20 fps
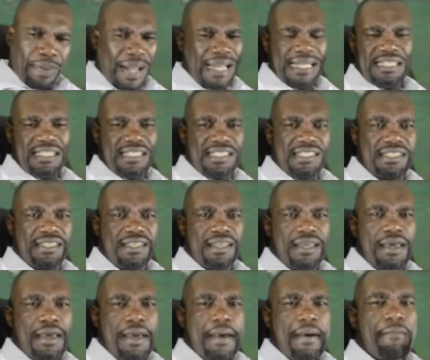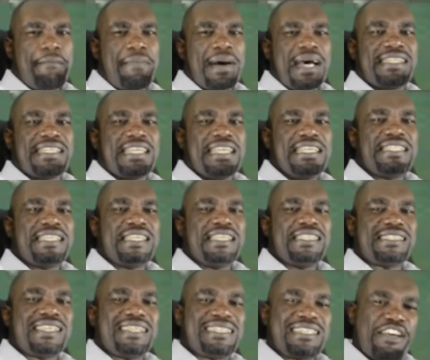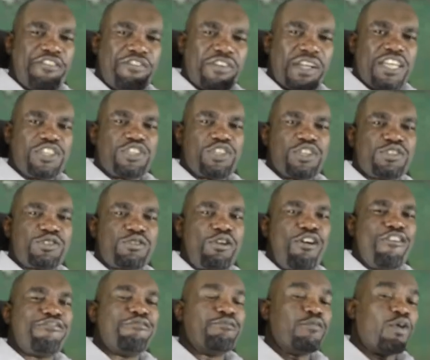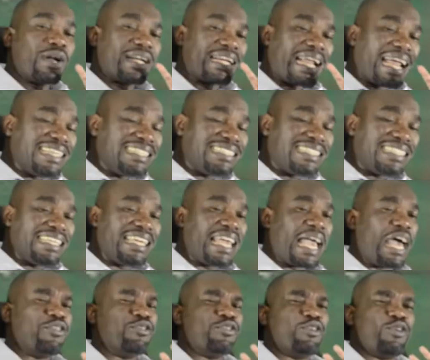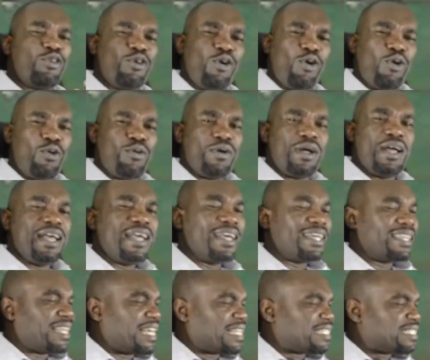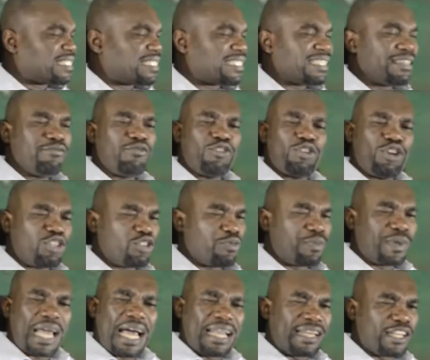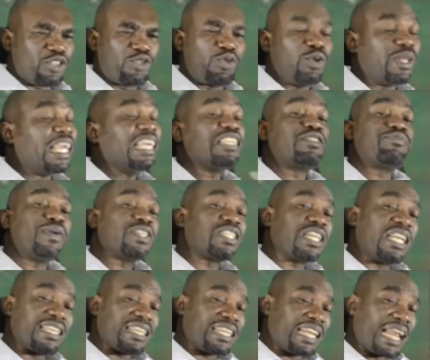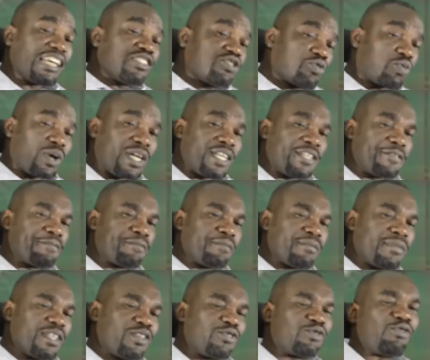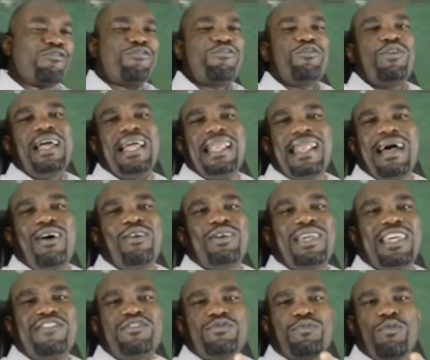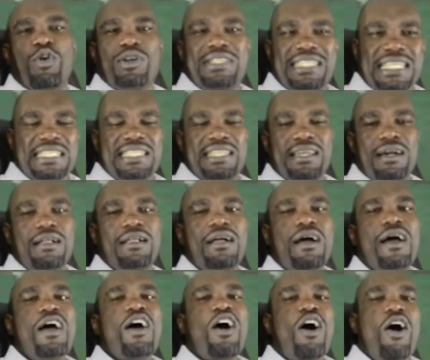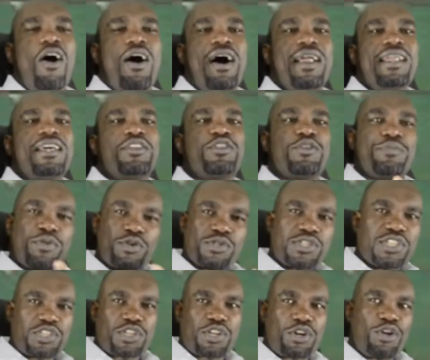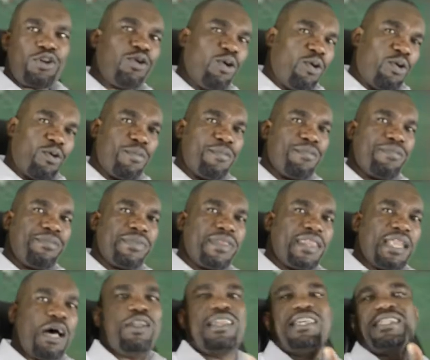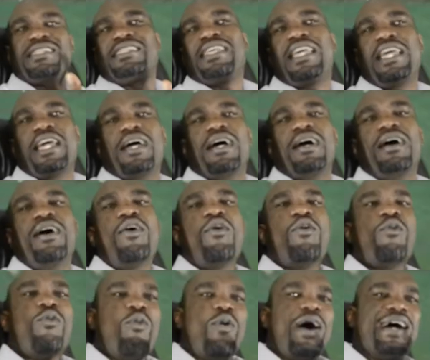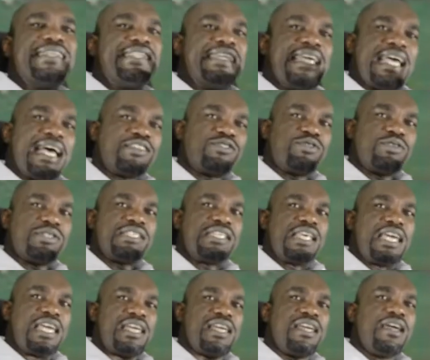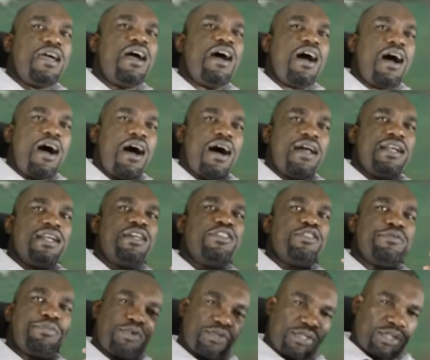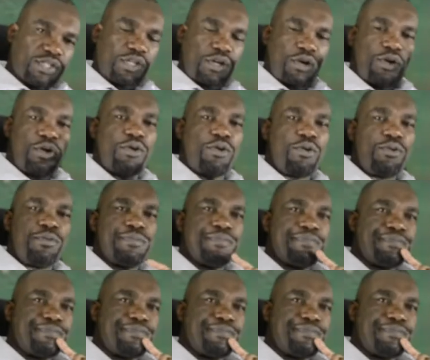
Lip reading: abundance, but it is the definitions of morality and the law that seem not to be understood, especially the last one. So Fuller now gives more detail on the procedural law. Now let us hear what he has to say on the procedural law.